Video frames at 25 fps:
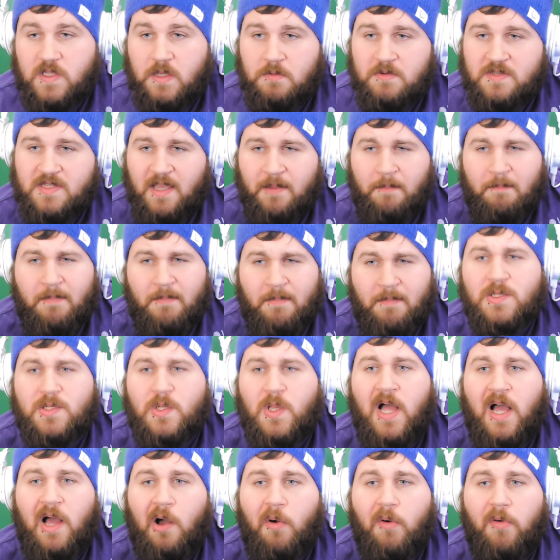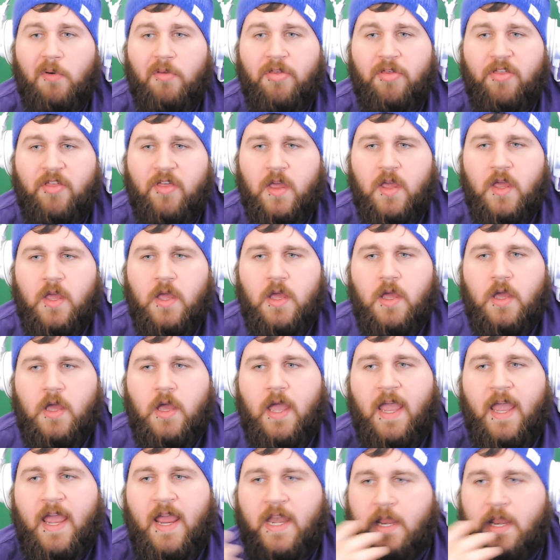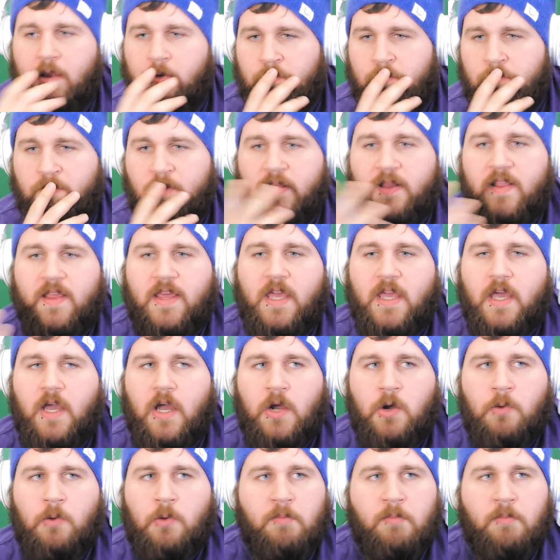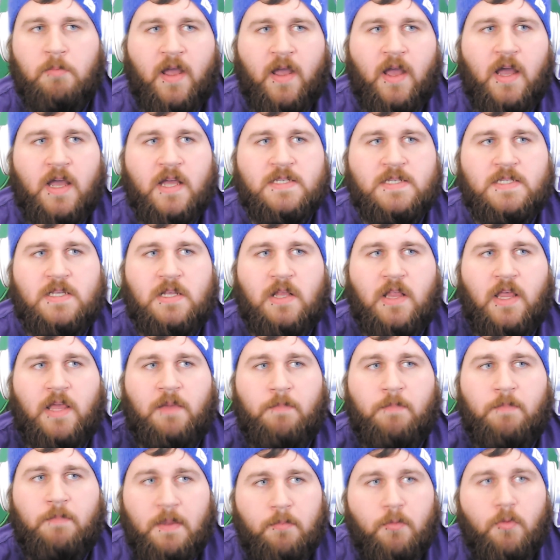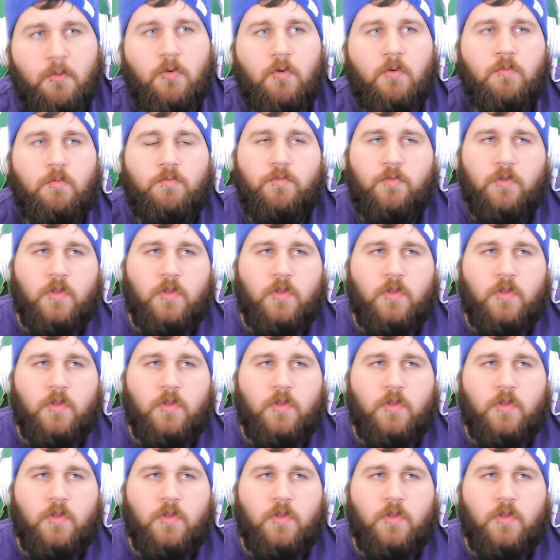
It was like mental health, and it really opened my eyes to like people.